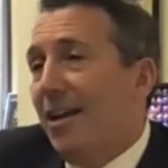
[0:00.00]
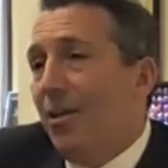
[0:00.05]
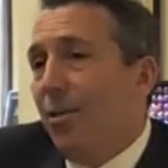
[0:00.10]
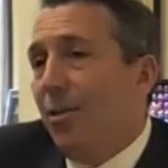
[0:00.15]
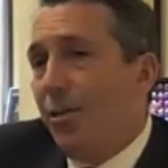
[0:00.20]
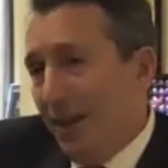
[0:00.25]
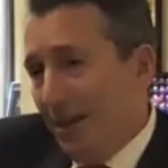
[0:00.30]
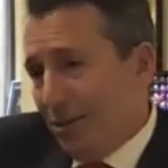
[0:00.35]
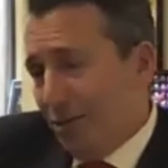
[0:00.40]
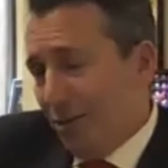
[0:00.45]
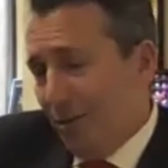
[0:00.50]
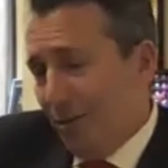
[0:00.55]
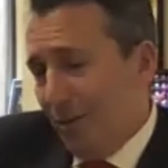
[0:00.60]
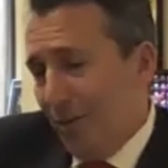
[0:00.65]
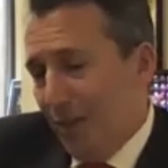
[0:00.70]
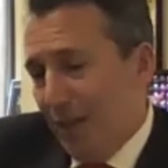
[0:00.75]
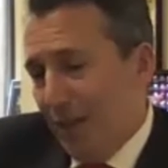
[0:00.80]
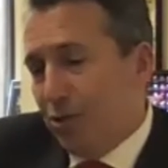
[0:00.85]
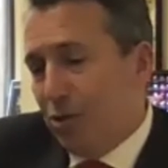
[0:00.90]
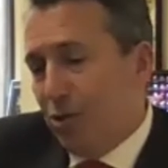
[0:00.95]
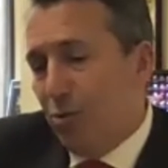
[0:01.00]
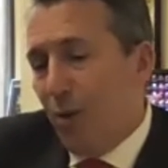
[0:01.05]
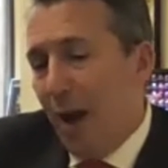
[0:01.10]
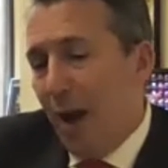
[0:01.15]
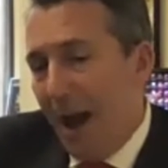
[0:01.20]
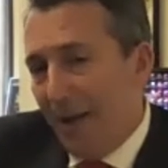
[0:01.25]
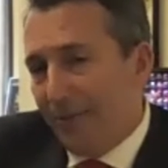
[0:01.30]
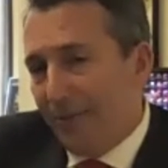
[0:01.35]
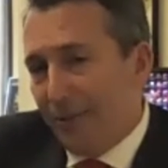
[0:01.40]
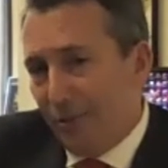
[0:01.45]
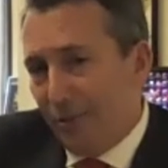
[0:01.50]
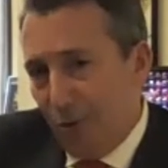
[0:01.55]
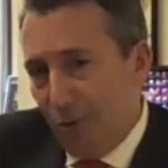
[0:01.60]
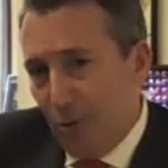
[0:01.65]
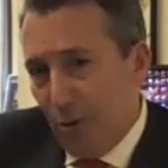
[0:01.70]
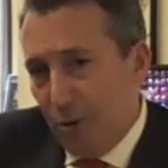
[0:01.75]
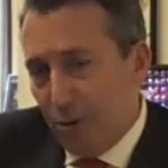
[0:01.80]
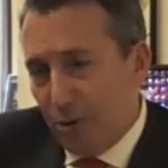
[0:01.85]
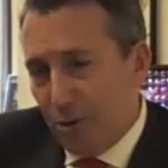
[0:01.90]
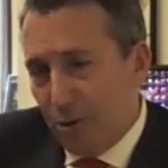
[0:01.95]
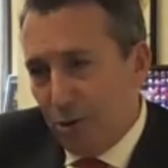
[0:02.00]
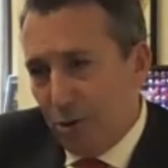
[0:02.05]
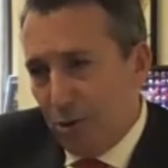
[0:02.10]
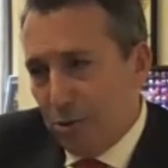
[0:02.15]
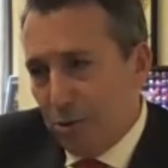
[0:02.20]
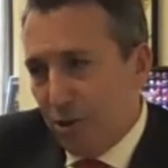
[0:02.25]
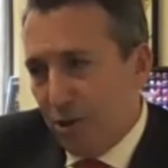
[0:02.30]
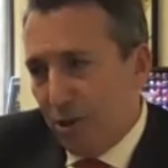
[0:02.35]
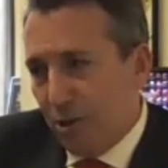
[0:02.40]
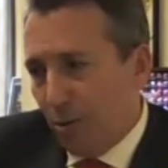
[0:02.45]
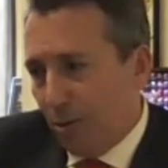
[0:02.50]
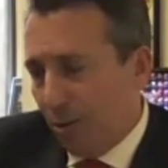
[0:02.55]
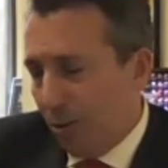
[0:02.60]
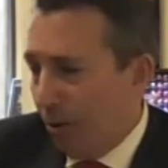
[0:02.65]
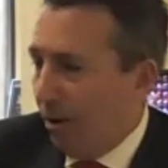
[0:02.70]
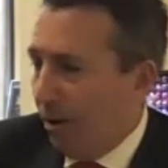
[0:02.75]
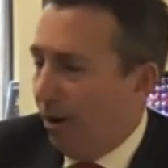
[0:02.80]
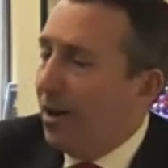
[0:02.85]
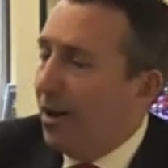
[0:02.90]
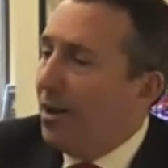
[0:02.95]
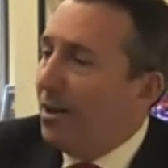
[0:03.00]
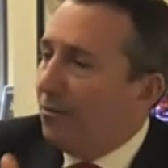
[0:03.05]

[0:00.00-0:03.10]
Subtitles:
These are the things you have to do when choosing your lawyer.